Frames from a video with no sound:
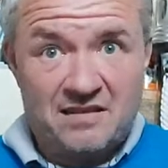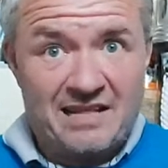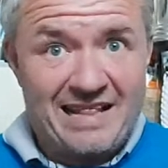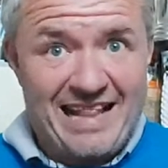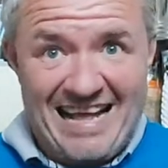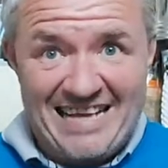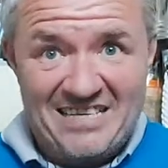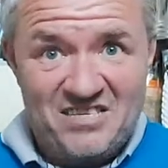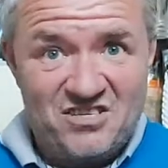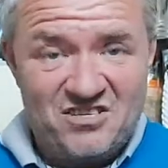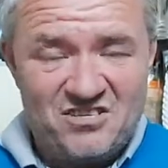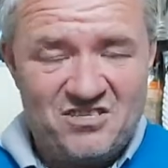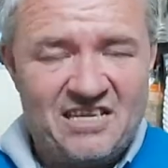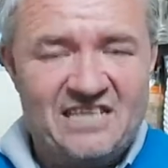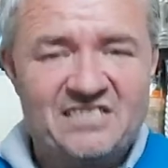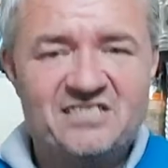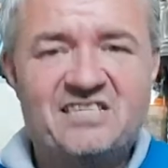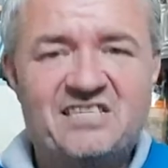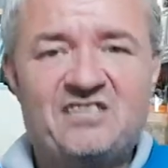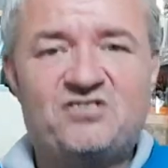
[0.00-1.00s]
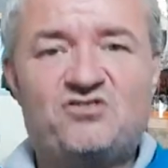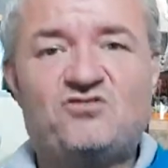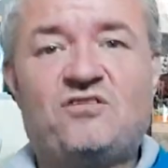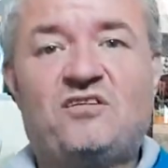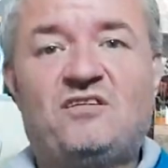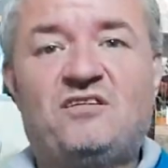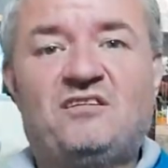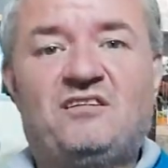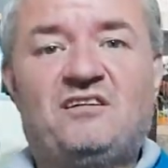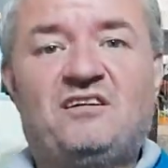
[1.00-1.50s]
glasses, etc.
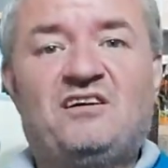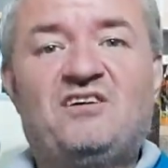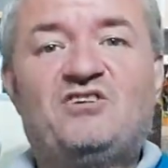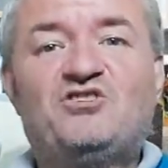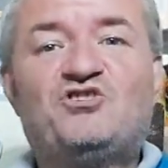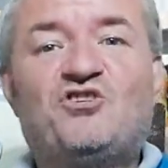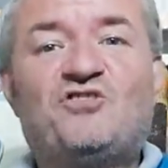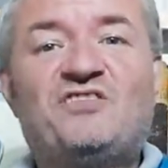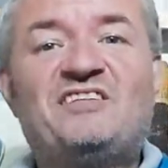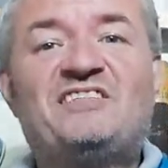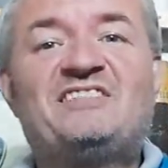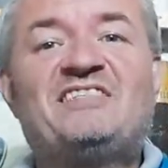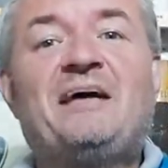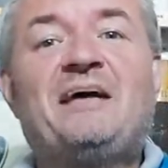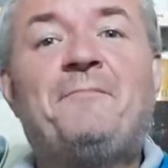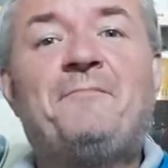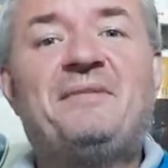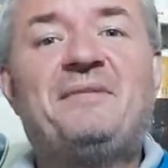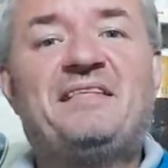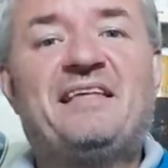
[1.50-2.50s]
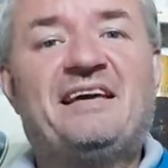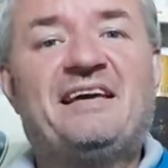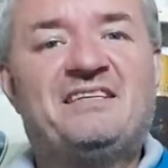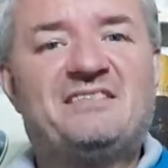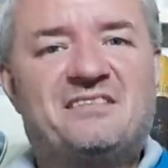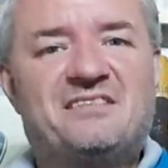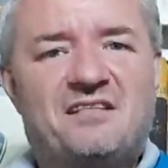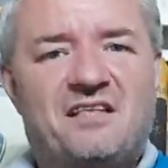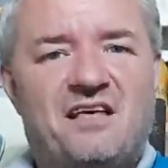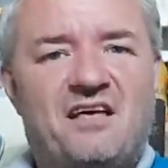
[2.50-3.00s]
So they sent me this.
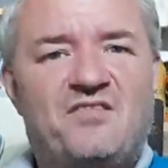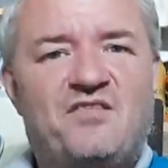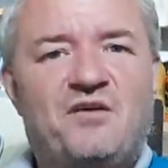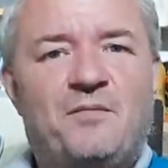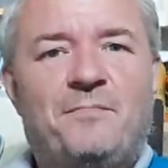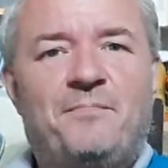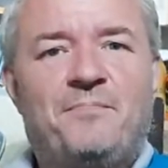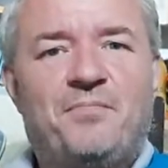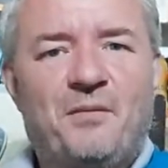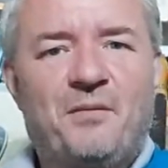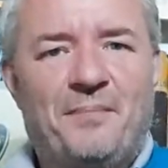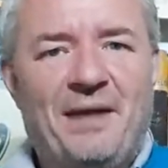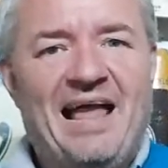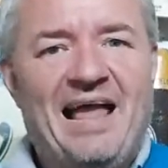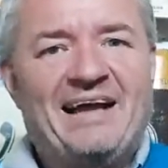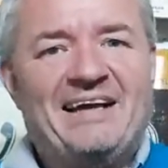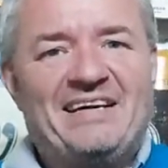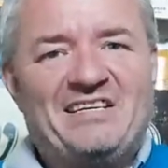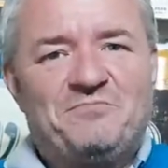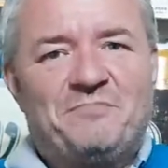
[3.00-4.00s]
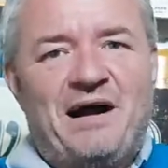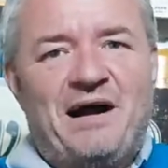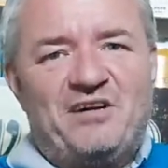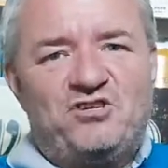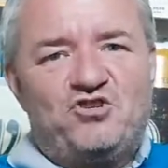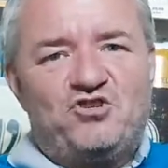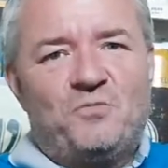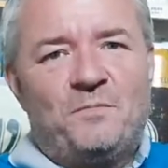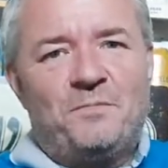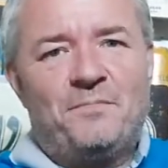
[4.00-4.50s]
The black is my
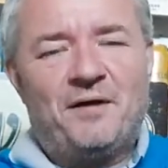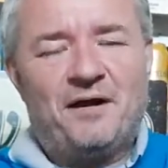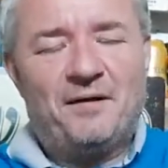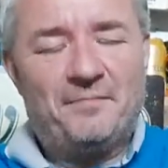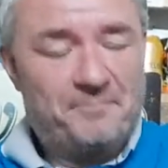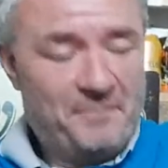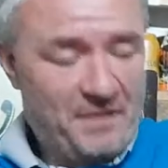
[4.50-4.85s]
jumper.